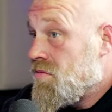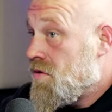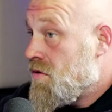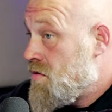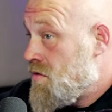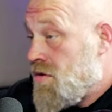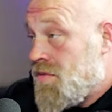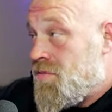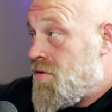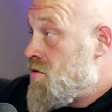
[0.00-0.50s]

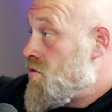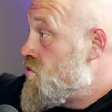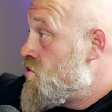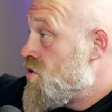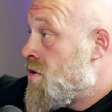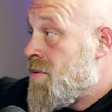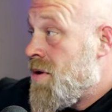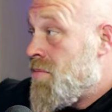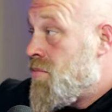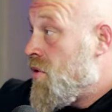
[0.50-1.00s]
I mean, you
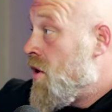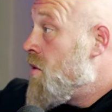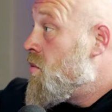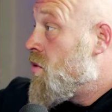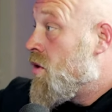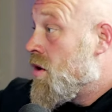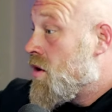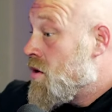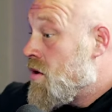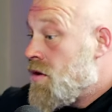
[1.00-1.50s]
saw my blood
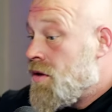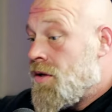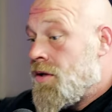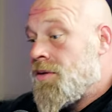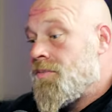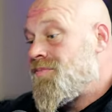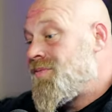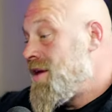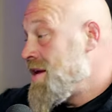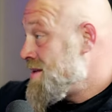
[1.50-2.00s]
work. Oh,
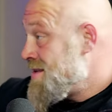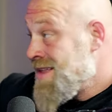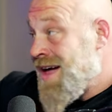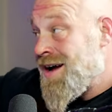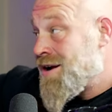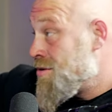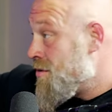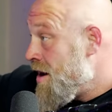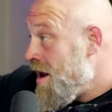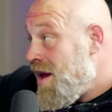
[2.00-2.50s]
yeah. It's
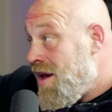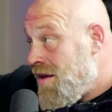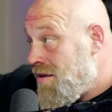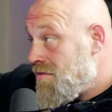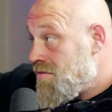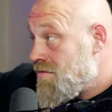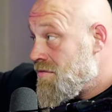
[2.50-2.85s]
not great.